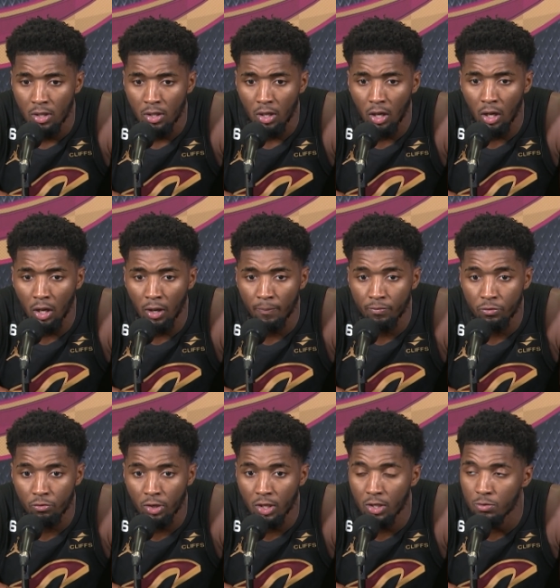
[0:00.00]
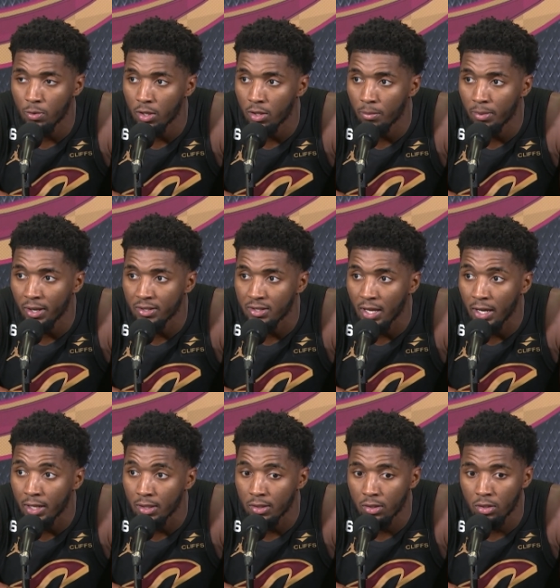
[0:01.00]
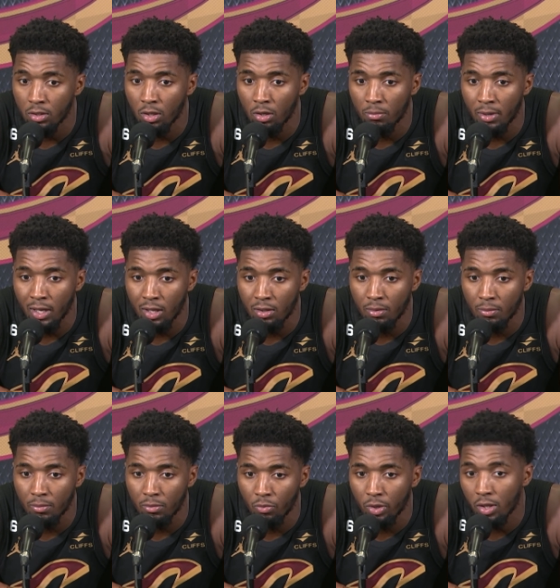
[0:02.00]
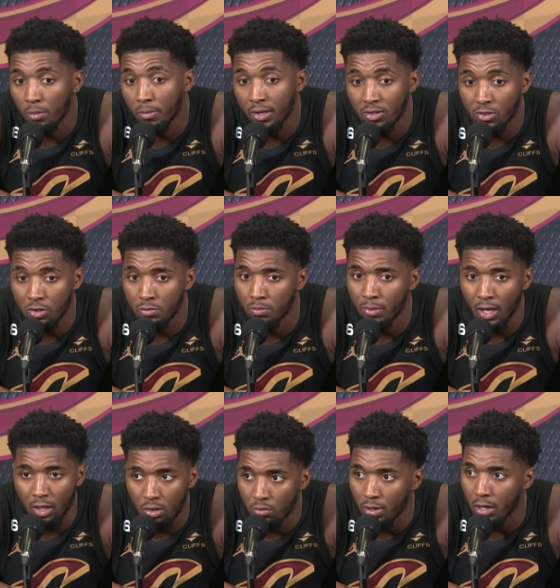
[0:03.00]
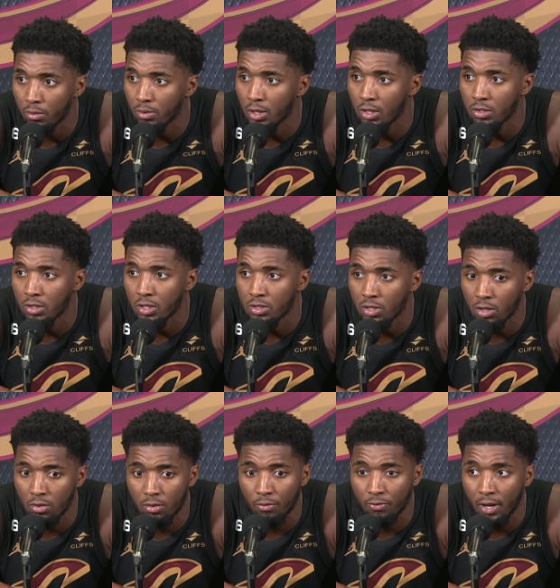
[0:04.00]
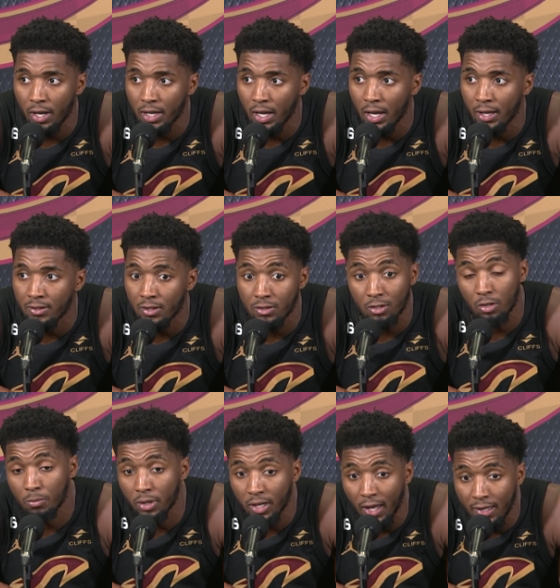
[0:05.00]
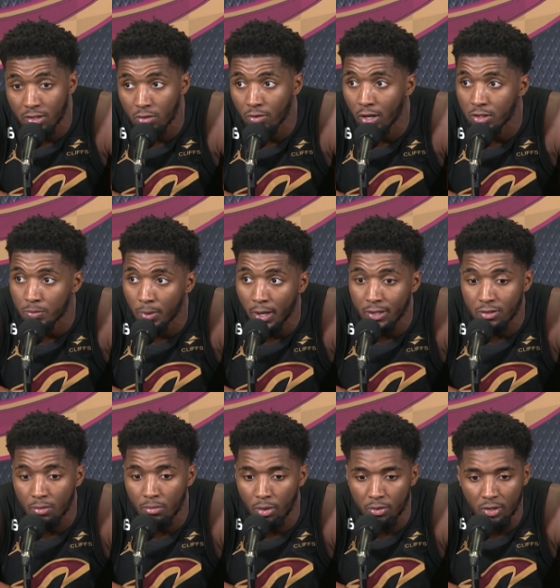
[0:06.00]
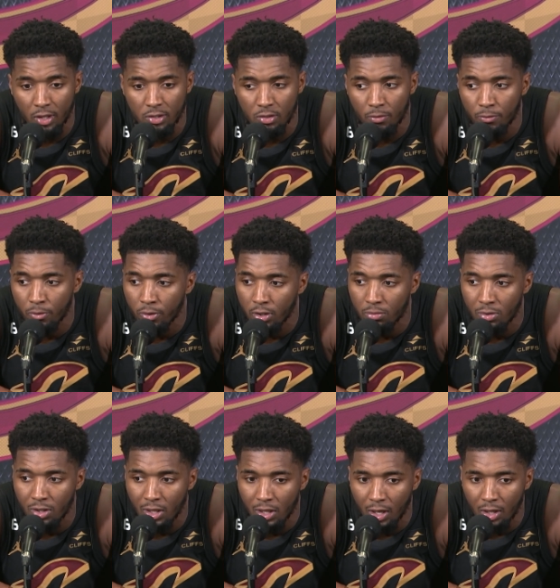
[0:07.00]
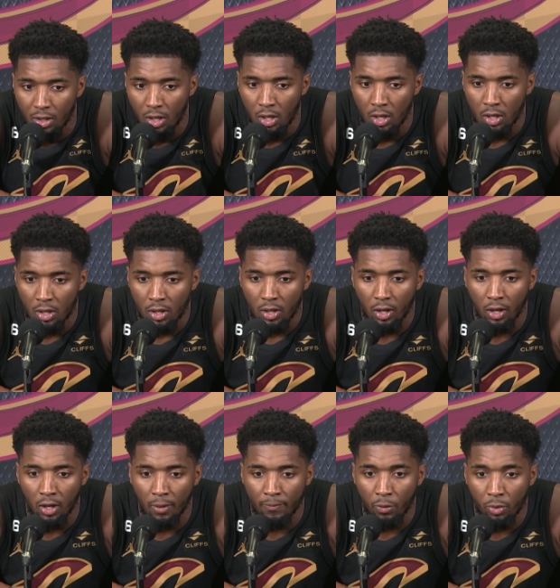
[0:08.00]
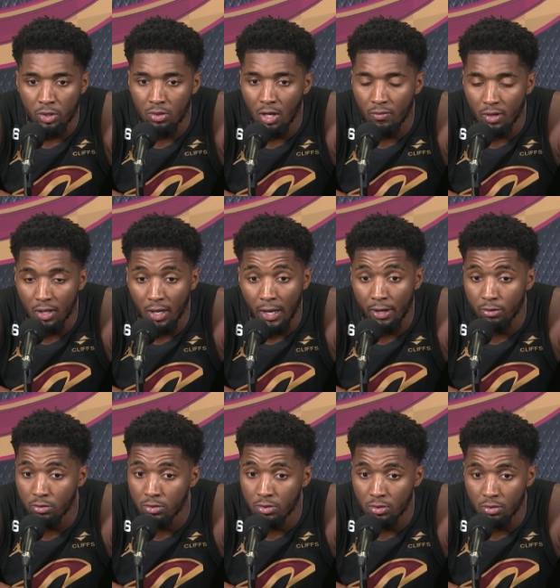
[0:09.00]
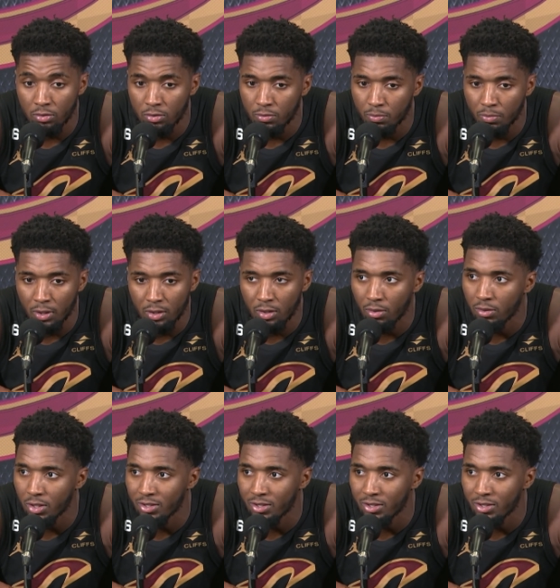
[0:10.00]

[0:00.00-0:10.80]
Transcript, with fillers: Um, Ricky's one of the best at it, you know, making the, one of the best at just making the right reads, continuing to find guys, continue to put guys in the right spots on both ends of the floor, communicate. Um, and when you have a guy who's who's been doing this